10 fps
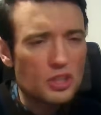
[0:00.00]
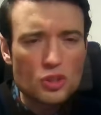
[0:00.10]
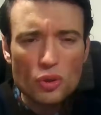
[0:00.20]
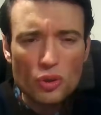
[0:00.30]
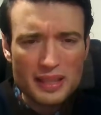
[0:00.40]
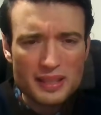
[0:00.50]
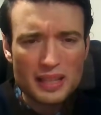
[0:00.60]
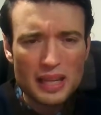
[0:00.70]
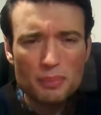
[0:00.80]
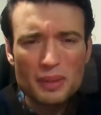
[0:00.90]
the digital
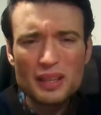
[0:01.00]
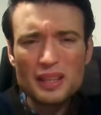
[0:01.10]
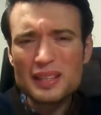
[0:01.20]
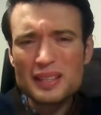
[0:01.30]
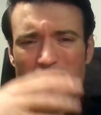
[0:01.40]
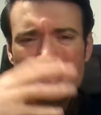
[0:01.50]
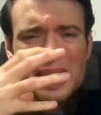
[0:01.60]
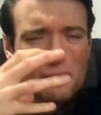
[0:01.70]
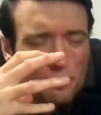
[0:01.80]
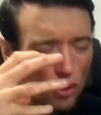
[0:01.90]
landscape,
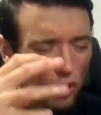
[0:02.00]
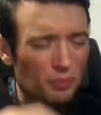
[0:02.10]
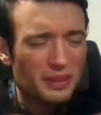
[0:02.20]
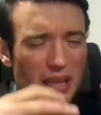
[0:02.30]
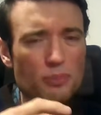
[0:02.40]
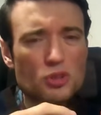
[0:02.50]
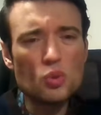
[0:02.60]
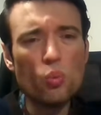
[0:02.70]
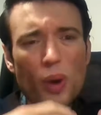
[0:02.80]
staying informed keeps you